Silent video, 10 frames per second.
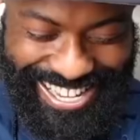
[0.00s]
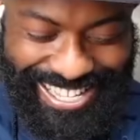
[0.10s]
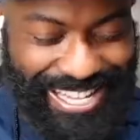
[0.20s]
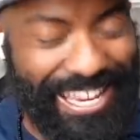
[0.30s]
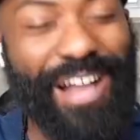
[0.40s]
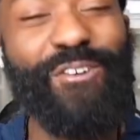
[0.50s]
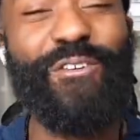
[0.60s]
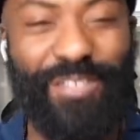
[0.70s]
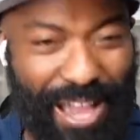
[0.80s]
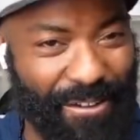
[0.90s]
now
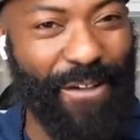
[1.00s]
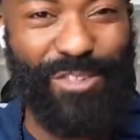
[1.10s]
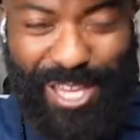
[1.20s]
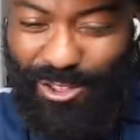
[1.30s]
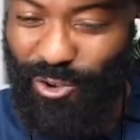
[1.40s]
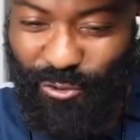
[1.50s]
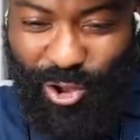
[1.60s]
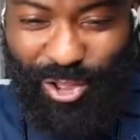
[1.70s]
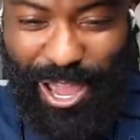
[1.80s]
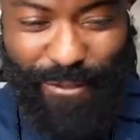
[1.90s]
I've seen you in
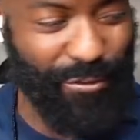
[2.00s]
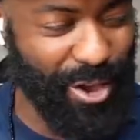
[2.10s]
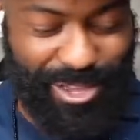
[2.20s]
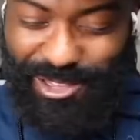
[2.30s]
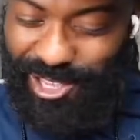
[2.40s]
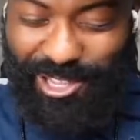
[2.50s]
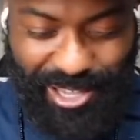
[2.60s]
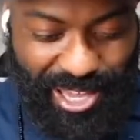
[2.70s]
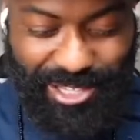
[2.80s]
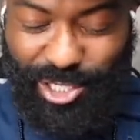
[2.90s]
real life.
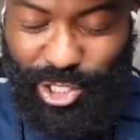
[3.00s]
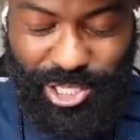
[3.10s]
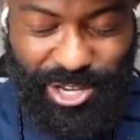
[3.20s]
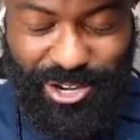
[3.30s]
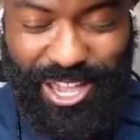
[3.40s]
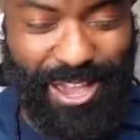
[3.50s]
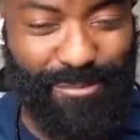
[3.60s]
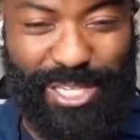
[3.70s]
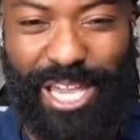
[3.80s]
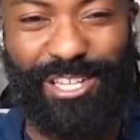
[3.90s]
The sneaker game,
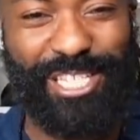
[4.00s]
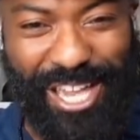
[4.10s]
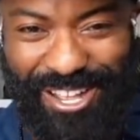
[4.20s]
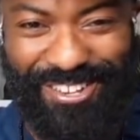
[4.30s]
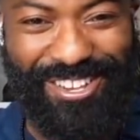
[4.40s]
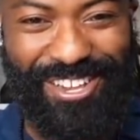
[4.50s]
10 to 10.